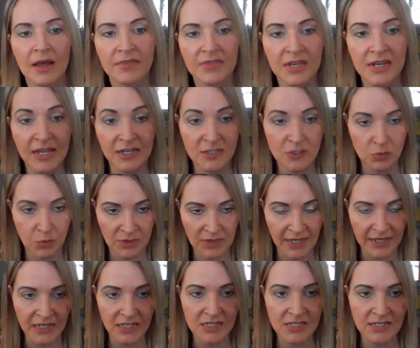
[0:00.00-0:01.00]
The next one,
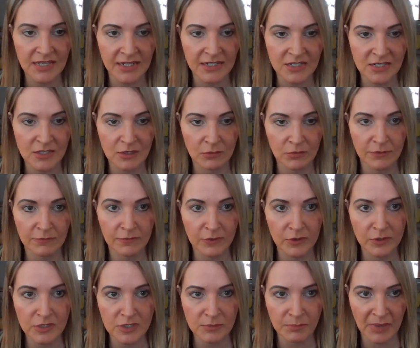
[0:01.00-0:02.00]
like I said, is the
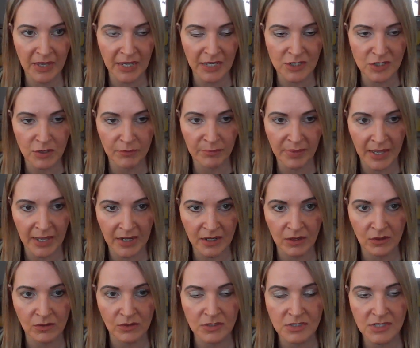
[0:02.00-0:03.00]
reverse page of
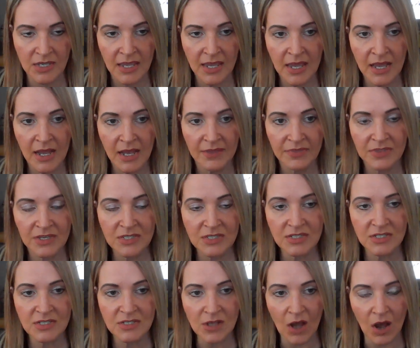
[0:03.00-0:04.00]
pentacles.
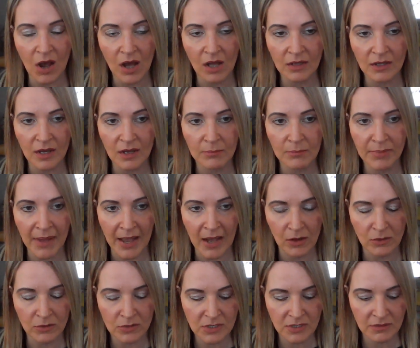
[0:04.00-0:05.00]
This is all
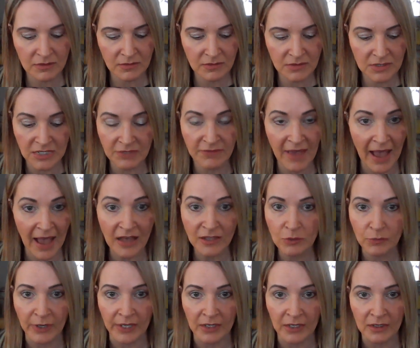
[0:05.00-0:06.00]
about
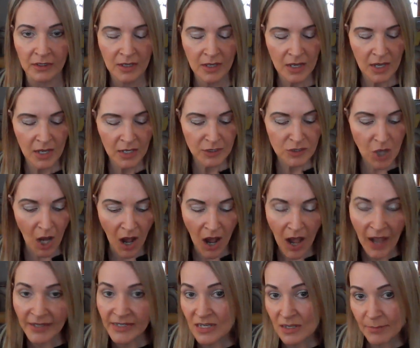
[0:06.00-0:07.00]
devaluing.
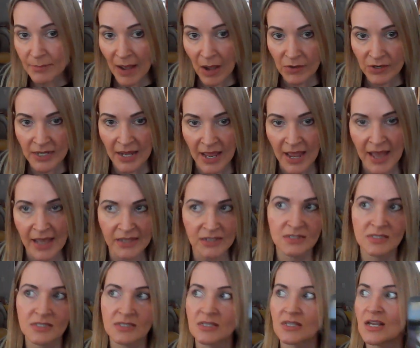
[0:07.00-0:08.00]
Talking about an
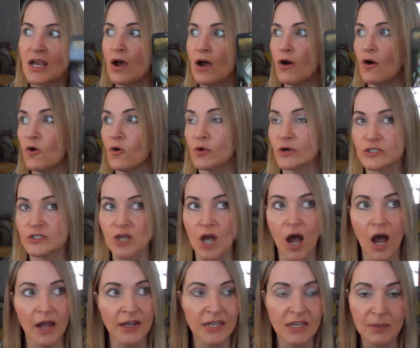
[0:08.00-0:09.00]
ex or
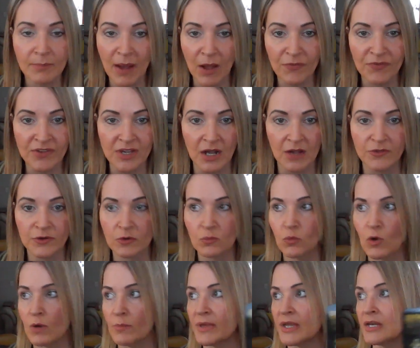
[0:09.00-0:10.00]
talking about the other
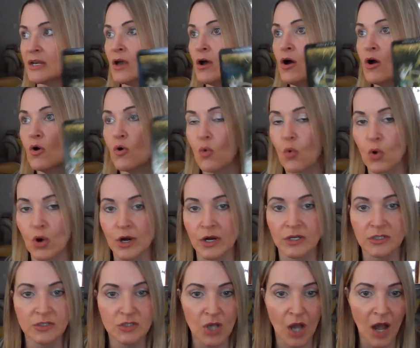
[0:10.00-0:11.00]
woman
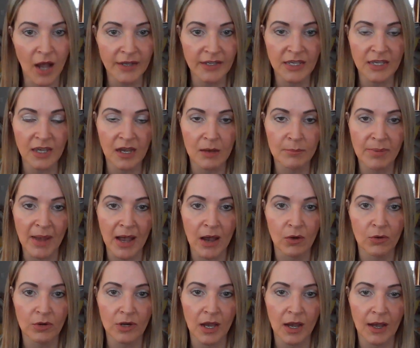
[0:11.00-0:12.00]
or talking
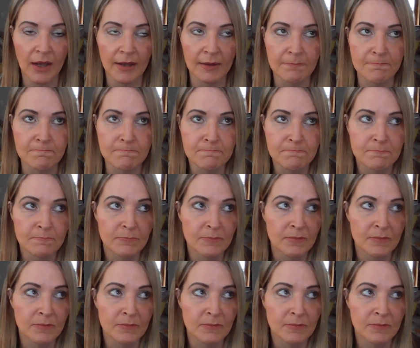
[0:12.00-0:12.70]
about um,